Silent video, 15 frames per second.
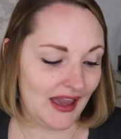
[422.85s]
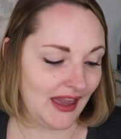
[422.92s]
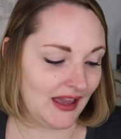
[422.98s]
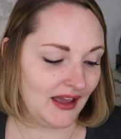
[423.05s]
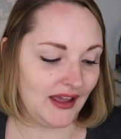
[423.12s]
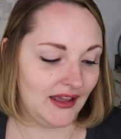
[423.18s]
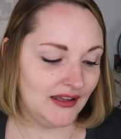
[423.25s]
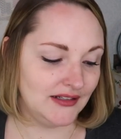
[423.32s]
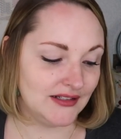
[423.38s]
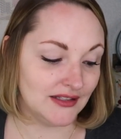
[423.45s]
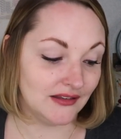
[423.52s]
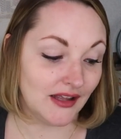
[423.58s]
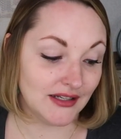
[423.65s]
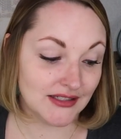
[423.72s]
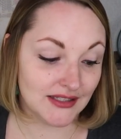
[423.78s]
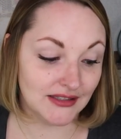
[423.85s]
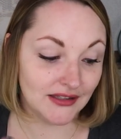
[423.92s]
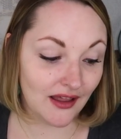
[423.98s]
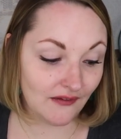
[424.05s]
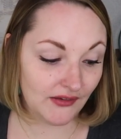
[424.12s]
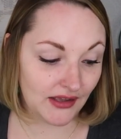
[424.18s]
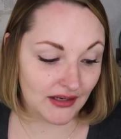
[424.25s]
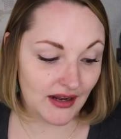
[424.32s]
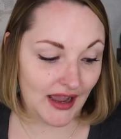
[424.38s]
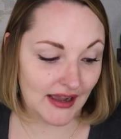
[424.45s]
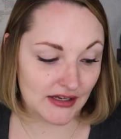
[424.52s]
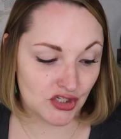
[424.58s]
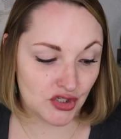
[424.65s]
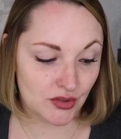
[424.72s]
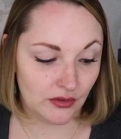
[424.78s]
And London Lovett
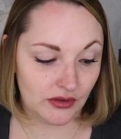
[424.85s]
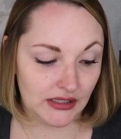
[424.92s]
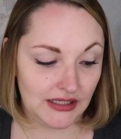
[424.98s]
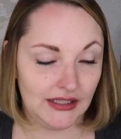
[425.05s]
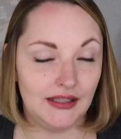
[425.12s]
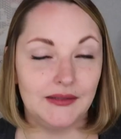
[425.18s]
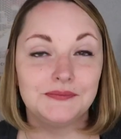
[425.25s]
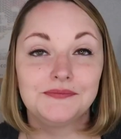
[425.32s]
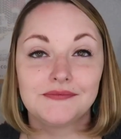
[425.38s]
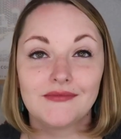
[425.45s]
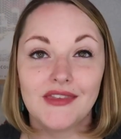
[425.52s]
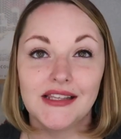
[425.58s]
actually